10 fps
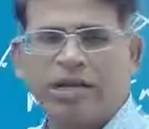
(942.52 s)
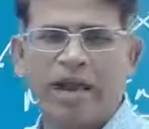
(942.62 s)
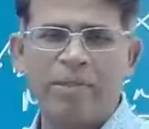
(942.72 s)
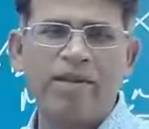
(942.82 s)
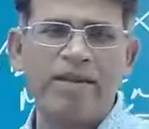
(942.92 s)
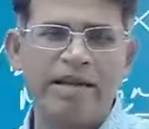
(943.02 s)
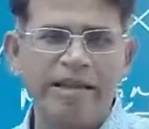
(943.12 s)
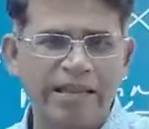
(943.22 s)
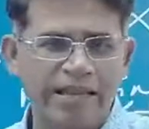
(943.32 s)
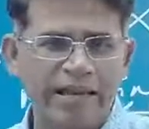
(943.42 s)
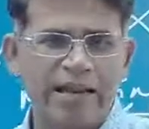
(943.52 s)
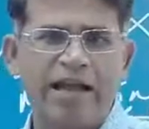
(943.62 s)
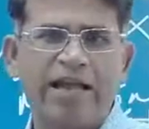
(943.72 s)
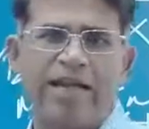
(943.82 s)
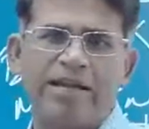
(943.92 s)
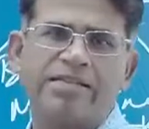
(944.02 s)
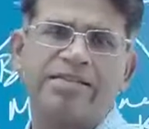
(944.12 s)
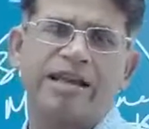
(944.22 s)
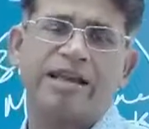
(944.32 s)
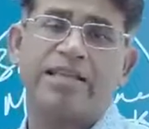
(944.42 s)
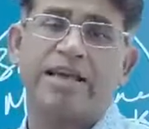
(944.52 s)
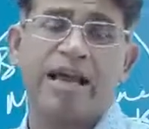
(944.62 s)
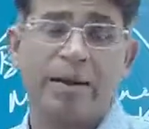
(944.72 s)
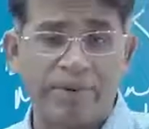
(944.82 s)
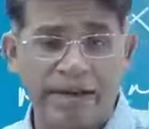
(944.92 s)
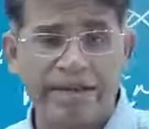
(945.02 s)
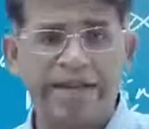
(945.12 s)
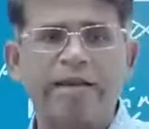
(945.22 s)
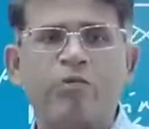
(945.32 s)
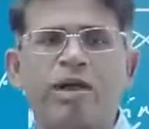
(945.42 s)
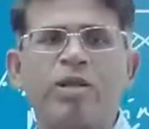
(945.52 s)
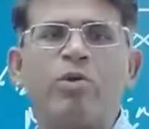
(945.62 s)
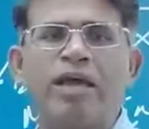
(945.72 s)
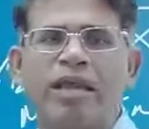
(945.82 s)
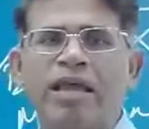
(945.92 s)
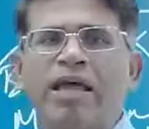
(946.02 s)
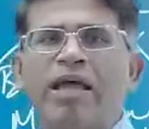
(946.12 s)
I've been reading it. I understand they're updating it very well.